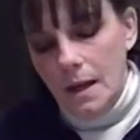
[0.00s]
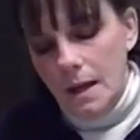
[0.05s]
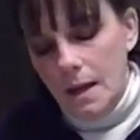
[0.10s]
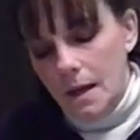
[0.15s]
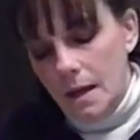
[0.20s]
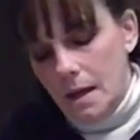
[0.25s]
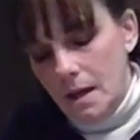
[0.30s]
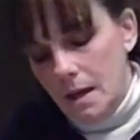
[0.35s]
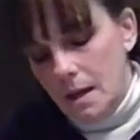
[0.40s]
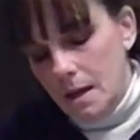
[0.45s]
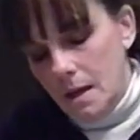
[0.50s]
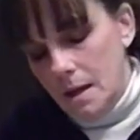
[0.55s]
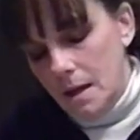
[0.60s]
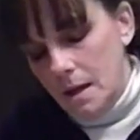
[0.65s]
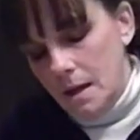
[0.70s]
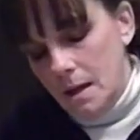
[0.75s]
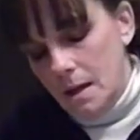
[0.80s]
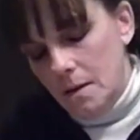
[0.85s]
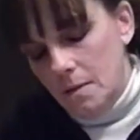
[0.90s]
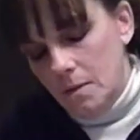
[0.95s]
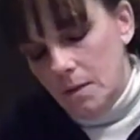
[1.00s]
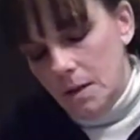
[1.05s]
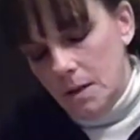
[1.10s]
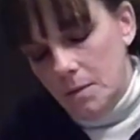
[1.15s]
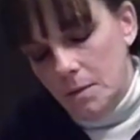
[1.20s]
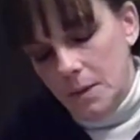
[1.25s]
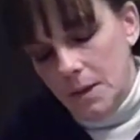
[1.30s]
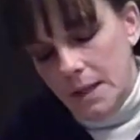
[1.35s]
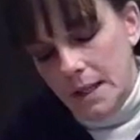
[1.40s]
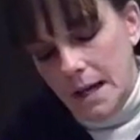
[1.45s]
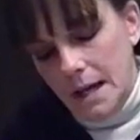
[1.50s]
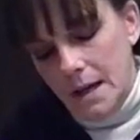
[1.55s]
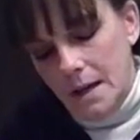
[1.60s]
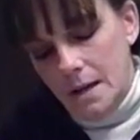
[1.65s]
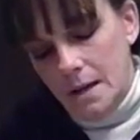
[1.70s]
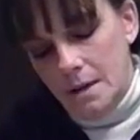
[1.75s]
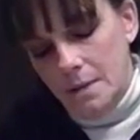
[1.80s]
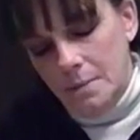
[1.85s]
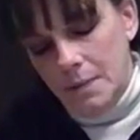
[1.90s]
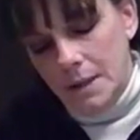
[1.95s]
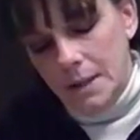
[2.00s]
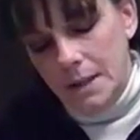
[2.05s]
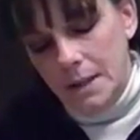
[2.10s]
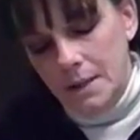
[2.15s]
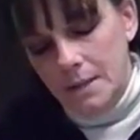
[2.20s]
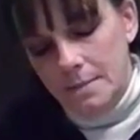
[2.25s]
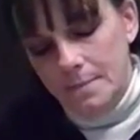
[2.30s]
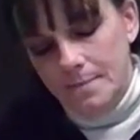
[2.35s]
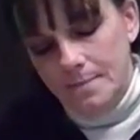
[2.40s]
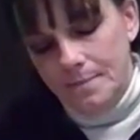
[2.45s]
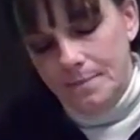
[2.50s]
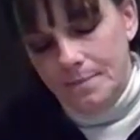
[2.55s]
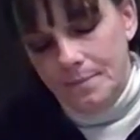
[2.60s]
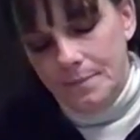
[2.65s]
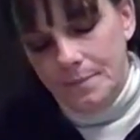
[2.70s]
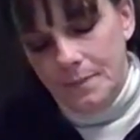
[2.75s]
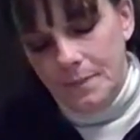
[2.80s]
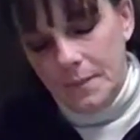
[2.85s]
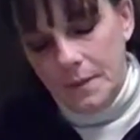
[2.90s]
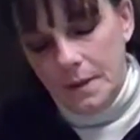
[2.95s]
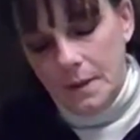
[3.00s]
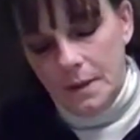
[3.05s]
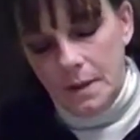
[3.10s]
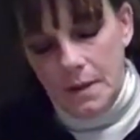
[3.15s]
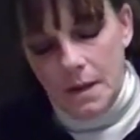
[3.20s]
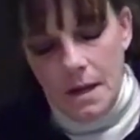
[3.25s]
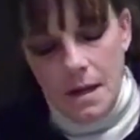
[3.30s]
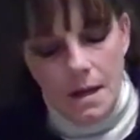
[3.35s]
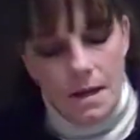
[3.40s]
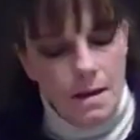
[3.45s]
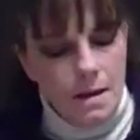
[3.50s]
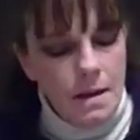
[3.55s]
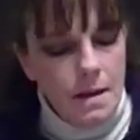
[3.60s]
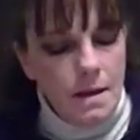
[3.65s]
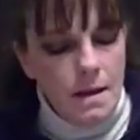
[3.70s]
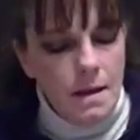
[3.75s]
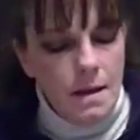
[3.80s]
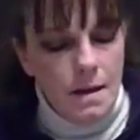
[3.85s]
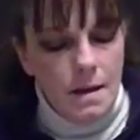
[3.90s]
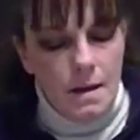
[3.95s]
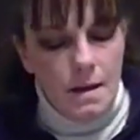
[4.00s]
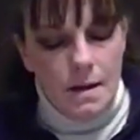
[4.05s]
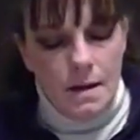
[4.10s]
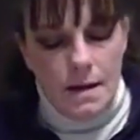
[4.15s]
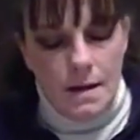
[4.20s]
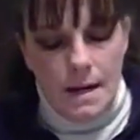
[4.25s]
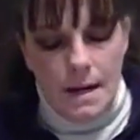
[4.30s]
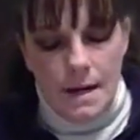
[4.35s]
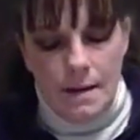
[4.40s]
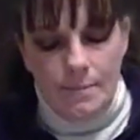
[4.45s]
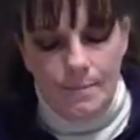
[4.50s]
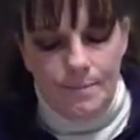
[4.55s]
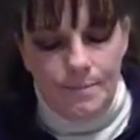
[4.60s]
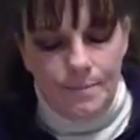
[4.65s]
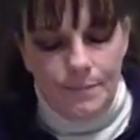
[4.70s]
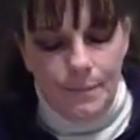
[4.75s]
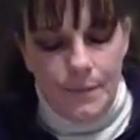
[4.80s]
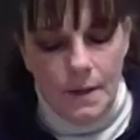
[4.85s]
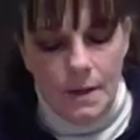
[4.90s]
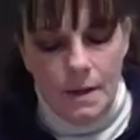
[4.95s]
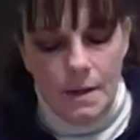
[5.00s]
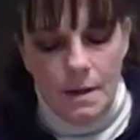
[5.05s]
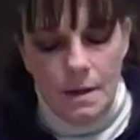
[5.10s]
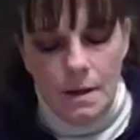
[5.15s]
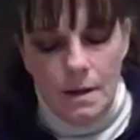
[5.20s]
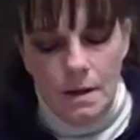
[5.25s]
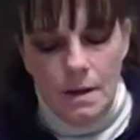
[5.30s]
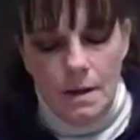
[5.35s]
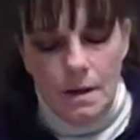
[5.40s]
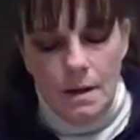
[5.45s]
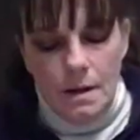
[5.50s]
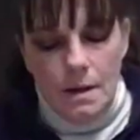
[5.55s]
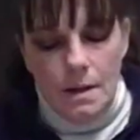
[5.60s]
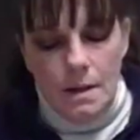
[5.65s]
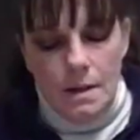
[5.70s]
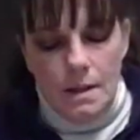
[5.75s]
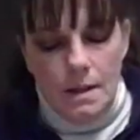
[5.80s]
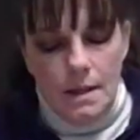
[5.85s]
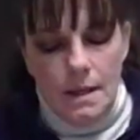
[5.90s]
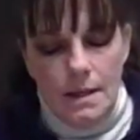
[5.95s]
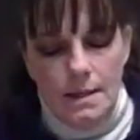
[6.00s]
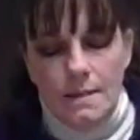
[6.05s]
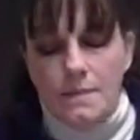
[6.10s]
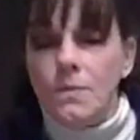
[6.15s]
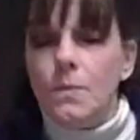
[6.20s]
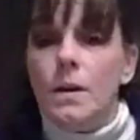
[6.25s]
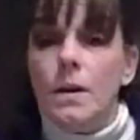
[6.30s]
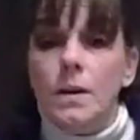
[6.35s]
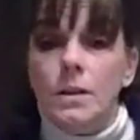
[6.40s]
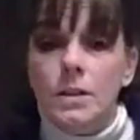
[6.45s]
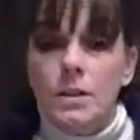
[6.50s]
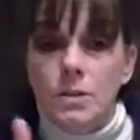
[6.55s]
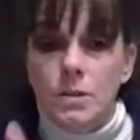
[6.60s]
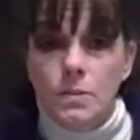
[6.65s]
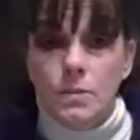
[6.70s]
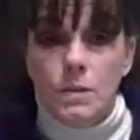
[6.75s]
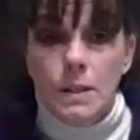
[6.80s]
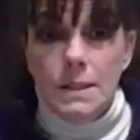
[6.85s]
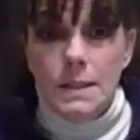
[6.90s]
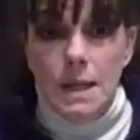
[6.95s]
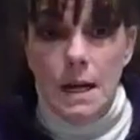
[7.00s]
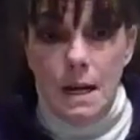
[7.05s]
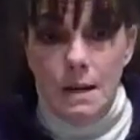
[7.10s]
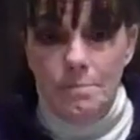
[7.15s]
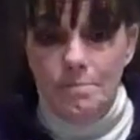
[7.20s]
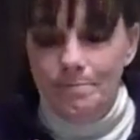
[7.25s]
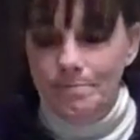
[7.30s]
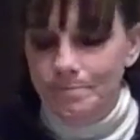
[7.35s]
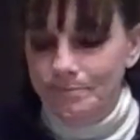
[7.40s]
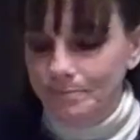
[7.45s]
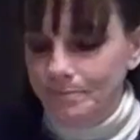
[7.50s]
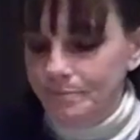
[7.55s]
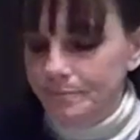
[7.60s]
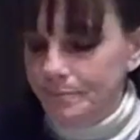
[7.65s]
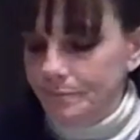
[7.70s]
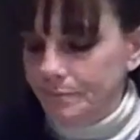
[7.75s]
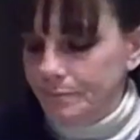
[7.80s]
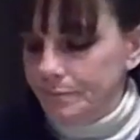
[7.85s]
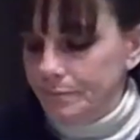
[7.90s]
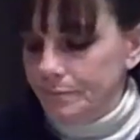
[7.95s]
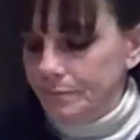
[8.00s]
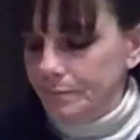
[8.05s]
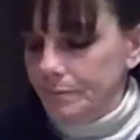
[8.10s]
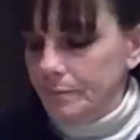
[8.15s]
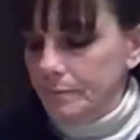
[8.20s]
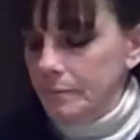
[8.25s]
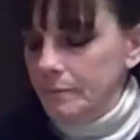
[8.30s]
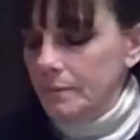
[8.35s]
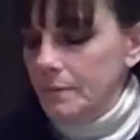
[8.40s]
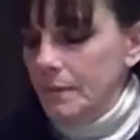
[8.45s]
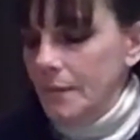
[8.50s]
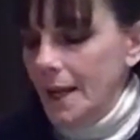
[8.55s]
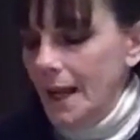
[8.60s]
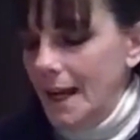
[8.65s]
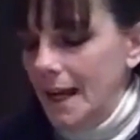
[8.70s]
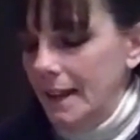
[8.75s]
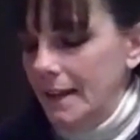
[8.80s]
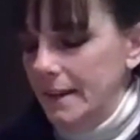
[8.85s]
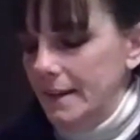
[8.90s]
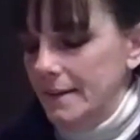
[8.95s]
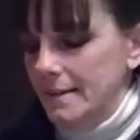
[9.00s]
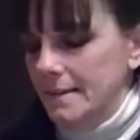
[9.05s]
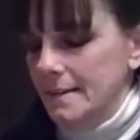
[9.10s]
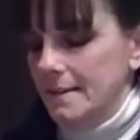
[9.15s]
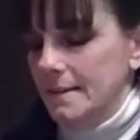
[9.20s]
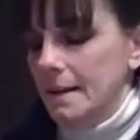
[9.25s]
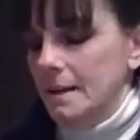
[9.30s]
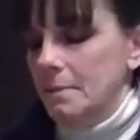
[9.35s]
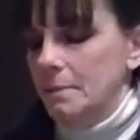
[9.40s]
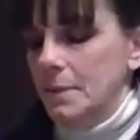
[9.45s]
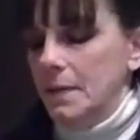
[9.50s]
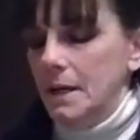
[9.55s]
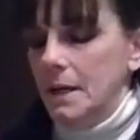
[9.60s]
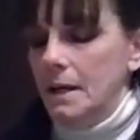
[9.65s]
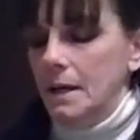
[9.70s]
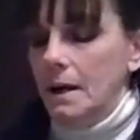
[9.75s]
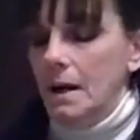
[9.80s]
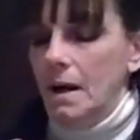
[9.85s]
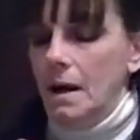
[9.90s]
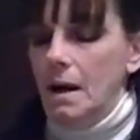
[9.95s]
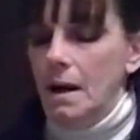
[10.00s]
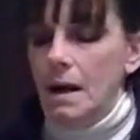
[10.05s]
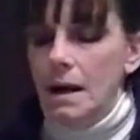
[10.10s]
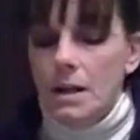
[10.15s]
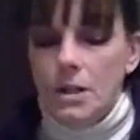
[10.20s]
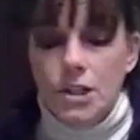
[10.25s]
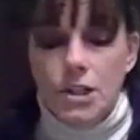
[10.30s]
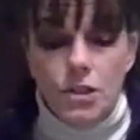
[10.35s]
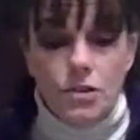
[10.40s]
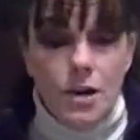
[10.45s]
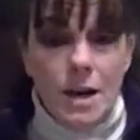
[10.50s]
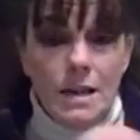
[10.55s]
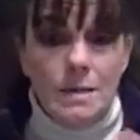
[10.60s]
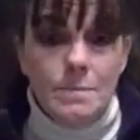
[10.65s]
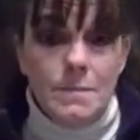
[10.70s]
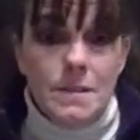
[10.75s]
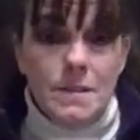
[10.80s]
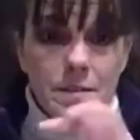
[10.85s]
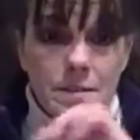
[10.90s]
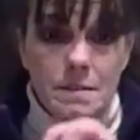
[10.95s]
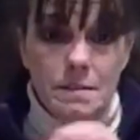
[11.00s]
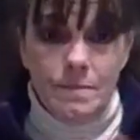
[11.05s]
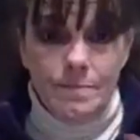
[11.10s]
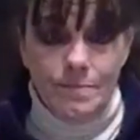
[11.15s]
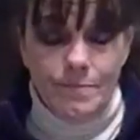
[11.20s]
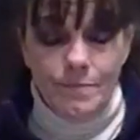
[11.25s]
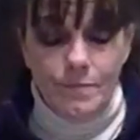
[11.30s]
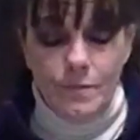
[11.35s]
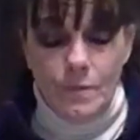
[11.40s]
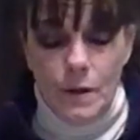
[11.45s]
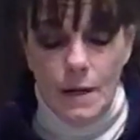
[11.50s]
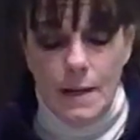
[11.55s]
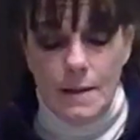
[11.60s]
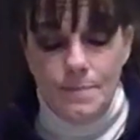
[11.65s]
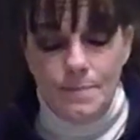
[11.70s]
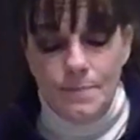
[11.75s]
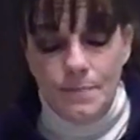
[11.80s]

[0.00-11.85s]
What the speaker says: and we're going to put that on our plate. Okay. Now, this we're only doing one time, and this is going to be our stripes, right?